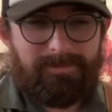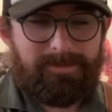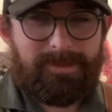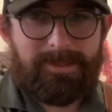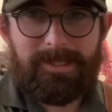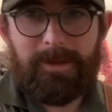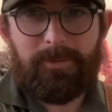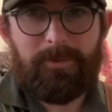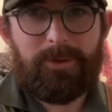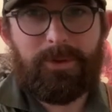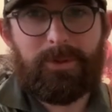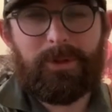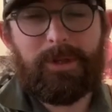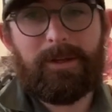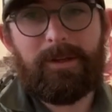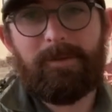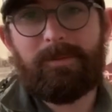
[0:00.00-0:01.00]
Tell me what you
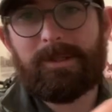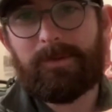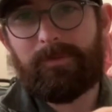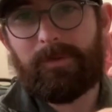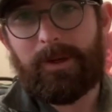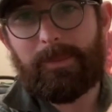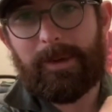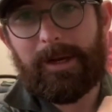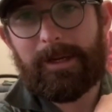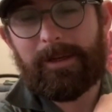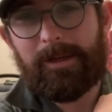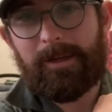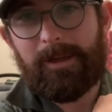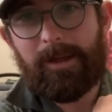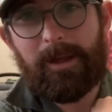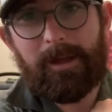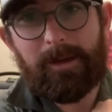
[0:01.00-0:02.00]
think. Give me some feedback,
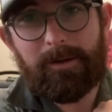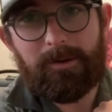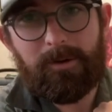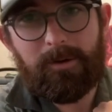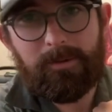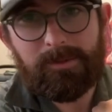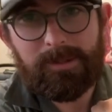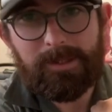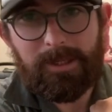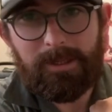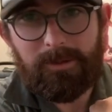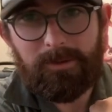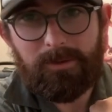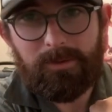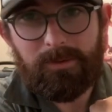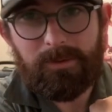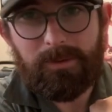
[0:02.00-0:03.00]
and I'll see
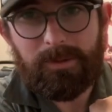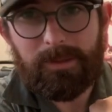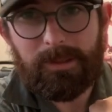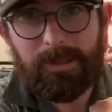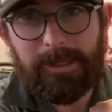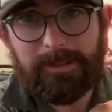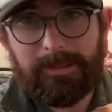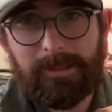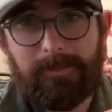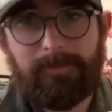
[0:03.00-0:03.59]
you later.